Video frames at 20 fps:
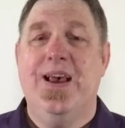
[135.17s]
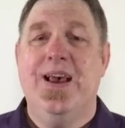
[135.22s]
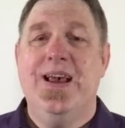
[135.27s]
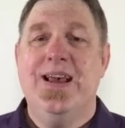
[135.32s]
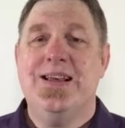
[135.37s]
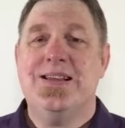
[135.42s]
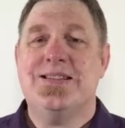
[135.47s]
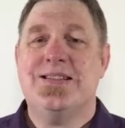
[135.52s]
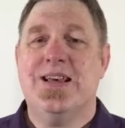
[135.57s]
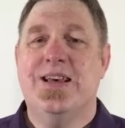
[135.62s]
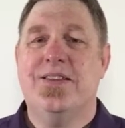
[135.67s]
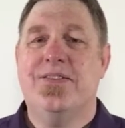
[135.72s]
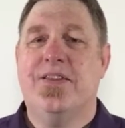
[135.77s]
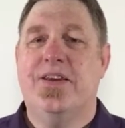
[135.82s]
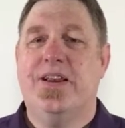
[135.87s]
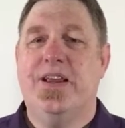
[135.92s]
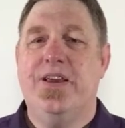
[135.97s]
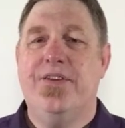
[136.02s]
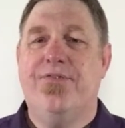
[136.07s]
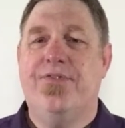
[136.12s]
He said
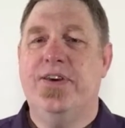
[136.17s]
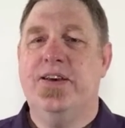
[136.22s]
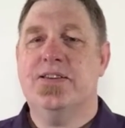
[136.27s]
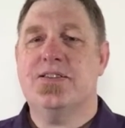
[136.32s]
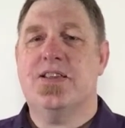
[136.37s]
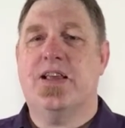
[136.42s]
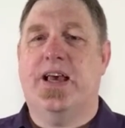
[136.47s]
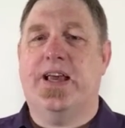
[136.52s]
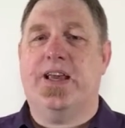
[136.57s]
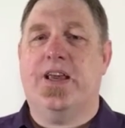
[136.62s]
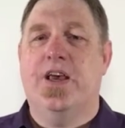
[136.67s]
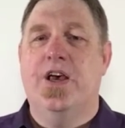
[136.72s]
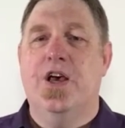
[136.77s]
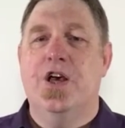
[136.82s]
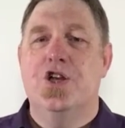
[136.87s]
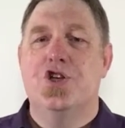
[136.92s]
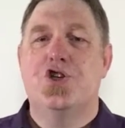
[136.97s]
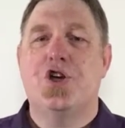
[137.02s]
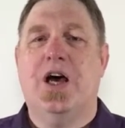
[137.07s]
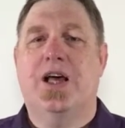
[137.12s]
that he feels like
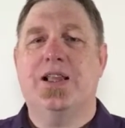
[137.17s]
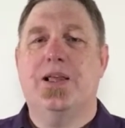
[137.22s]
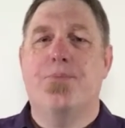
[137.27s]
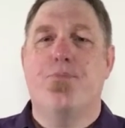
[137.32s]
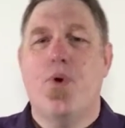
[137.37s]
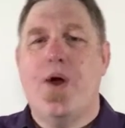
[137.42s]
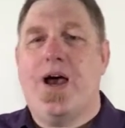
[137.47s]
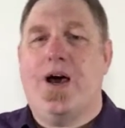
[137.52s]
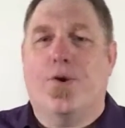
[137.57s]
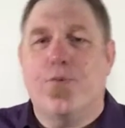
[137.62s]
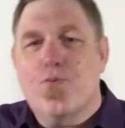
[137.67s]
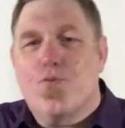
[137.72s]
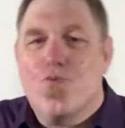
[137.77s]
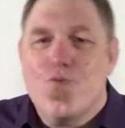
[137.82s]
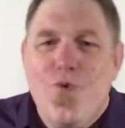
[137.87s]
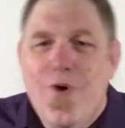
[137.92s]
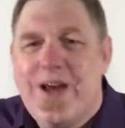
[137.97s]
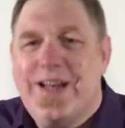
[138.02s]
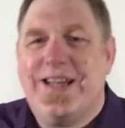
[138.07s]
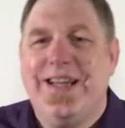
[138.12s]
Charlie Brown
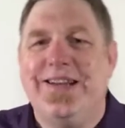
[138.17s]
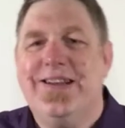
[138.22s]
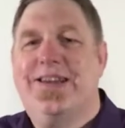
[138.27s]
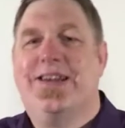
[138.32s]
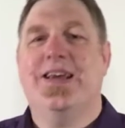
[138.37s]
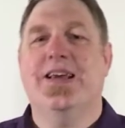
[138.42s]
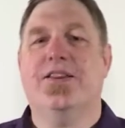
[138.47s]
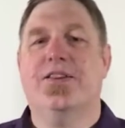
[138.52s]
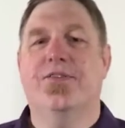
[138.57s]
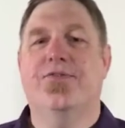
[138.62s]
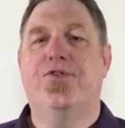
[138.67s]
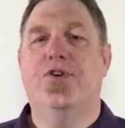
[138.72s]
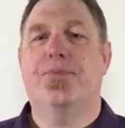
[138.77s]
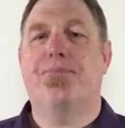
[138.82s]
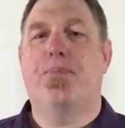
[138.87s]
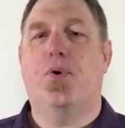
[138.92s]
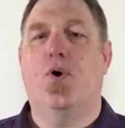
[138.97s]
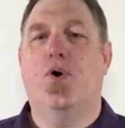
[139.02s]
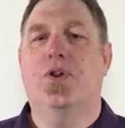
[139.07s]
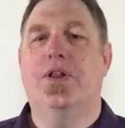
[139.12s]
running to kick the
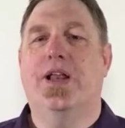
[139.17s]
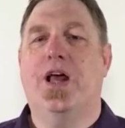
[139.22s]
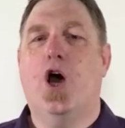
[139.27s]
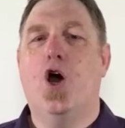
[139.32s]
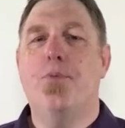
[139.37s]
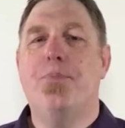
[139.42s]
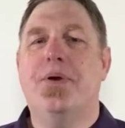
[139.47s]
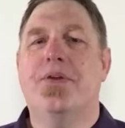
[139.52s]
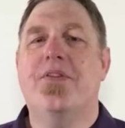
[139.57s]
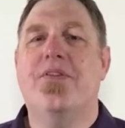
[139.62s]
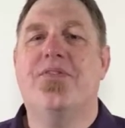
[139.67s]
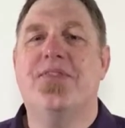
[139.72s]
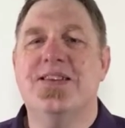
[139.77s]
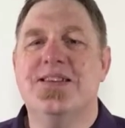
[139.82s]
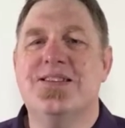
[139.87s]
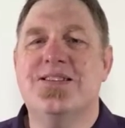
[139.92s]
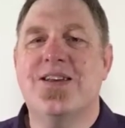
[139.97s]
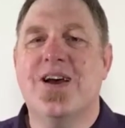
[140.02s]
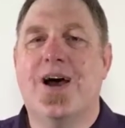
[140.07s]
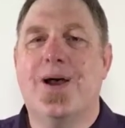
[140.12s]
football and hoping that
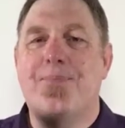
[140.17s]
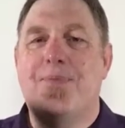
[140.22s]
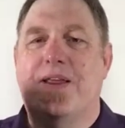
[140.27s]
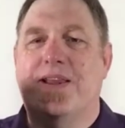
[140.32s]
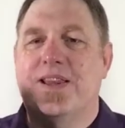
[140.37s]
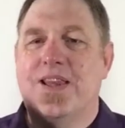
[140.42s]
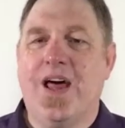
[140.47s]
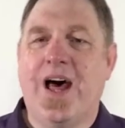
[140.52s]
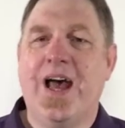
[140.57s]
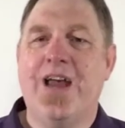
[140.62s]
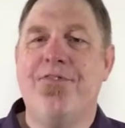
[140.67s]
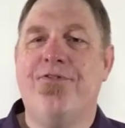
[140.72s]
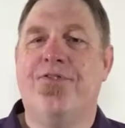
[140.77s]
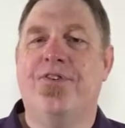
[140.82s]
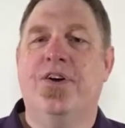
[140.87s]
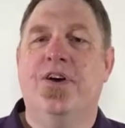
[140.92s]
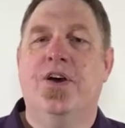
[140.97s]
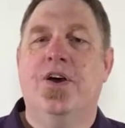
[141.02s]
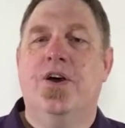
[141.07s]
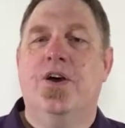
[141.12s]
this time that life